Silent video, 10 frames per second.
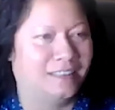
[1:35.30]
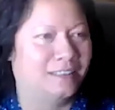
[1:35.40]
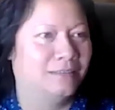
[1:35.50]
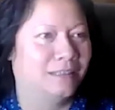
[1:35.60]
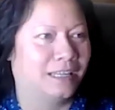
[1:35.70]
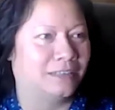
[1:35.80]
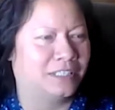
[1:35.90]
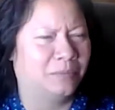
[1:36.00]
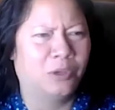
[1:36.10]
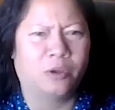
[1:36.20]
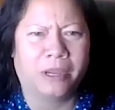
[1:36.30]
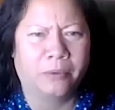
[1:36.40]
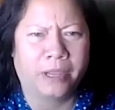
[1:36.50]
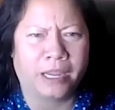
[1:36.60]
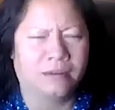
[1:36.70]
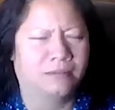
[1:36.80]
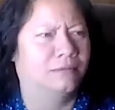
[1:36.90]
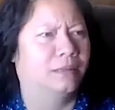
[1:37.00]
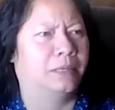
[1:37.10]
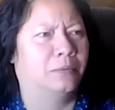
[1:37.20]
and they kind of sent me on my way.
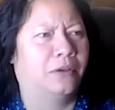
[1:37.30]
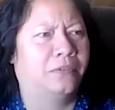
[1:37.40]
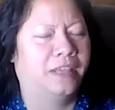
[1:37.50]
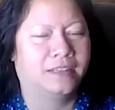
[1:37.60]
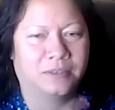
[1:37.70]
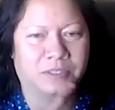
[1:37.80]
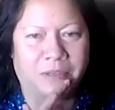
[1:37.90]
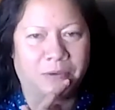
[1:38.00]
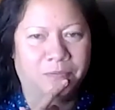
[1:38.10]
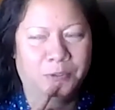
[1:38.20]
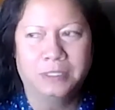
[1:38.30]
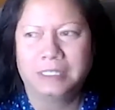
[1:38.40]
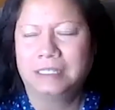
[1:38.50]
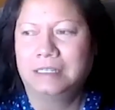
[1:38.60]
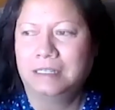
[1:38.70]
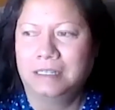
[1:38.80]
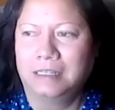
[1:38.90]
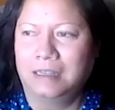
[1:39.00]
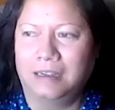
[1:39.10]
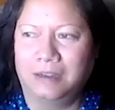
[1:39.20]
I'm like, wow, thanks. That was helpful.
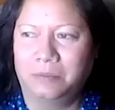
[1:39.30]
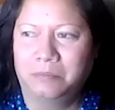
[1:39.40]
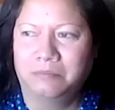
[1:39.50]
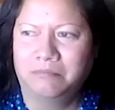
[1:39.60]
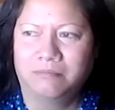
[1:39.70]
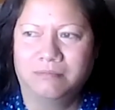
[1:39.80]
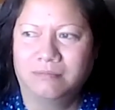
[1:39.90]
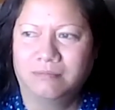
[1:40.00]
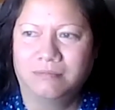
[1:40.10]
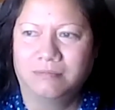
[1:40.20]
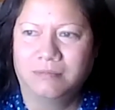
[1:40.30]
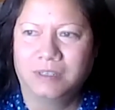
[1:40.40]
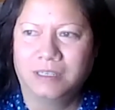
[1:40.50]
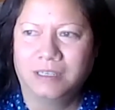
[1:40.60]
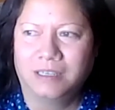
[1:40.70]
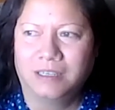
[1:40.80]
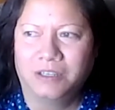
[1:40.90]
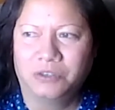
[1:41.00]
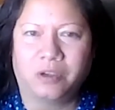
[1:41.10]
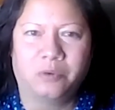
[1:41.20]
Um,
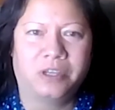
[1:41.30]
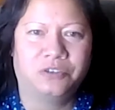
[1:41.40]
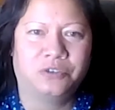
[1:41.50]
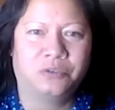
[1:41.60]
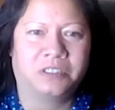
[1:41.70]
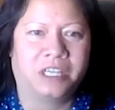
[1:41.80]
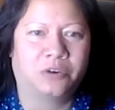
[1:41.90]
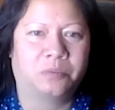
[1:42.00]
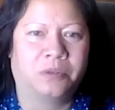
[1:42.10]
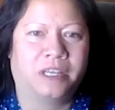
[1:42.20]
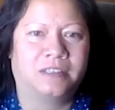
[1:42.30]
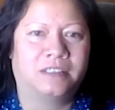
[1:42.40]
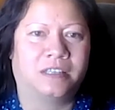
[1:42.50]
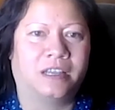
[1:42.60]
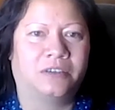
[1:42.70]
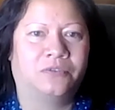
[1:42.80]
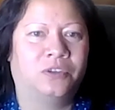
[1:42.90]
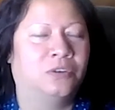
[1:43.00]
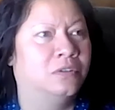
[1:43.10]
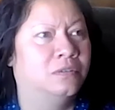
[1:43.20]
so I went to a sacred place that I
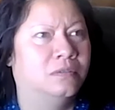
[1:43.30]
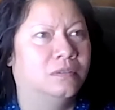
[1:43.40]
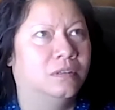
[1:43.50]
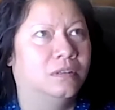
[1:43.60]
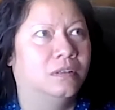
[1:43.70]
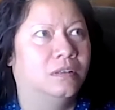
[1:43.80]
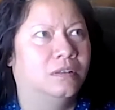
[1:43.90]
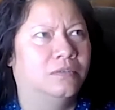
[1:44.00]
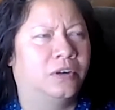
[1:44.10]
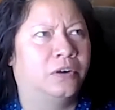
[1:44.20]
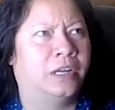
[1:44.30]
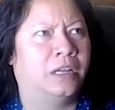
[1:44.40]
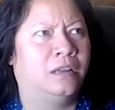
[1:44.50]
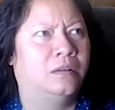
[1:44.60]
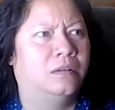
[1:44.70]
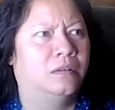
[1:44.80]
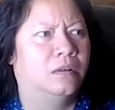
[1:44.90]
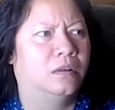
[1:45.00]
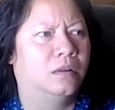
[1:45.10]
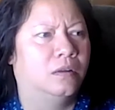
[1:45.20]
feel very
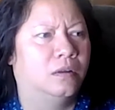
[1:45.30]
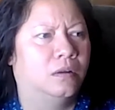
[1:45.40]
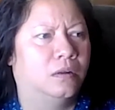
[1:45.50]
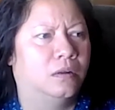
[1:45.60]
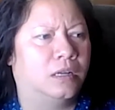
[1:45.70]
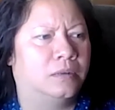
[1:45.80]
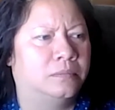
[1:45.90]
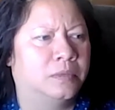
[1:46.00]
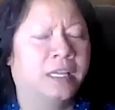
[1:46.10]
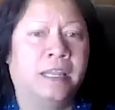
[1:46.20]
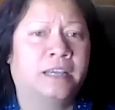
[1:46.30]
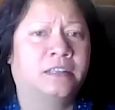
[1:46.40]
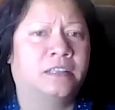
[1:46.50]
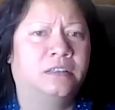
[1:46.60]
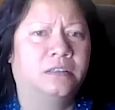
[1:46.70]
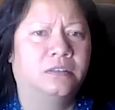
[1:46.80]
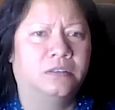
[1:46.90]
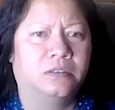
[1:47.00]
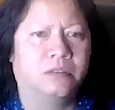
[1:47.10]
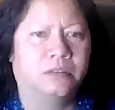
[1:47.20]
um, connected
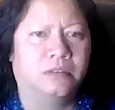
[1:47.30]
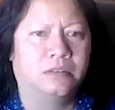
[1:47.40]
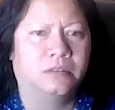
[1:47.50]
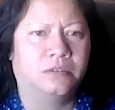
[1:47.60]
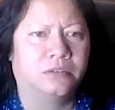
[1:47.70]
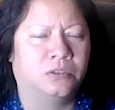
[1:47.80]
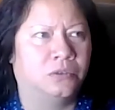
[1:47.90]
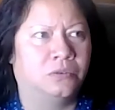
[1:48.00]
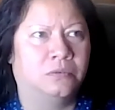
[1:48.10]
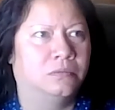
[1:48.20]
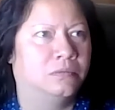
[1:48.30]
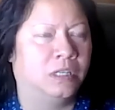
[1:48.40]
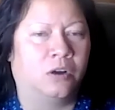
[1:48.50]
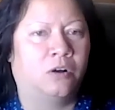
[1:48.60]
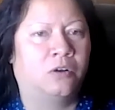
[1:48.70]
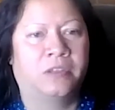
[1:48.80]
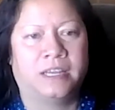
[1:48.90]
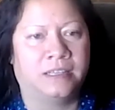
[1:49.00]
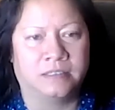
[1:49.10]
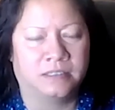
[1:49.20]
to the all that
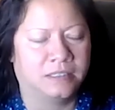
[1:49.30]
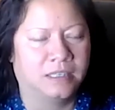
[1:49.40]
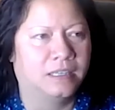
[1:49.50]
is